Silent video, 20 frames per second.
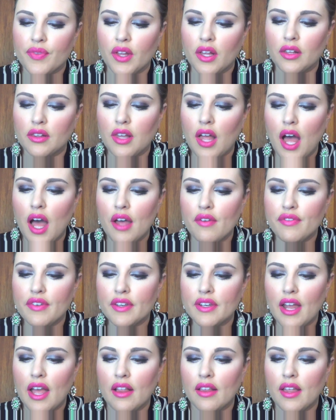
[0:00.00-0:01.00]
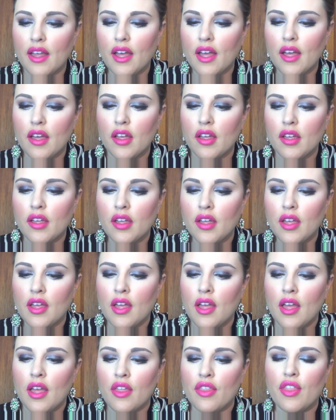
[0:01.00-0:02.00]
LaVanila,
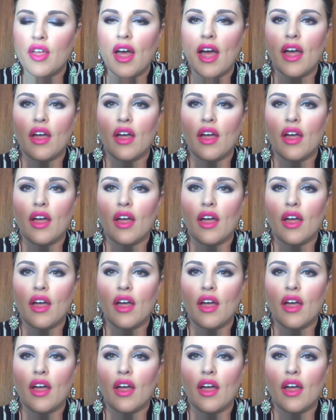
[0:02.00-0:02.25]
the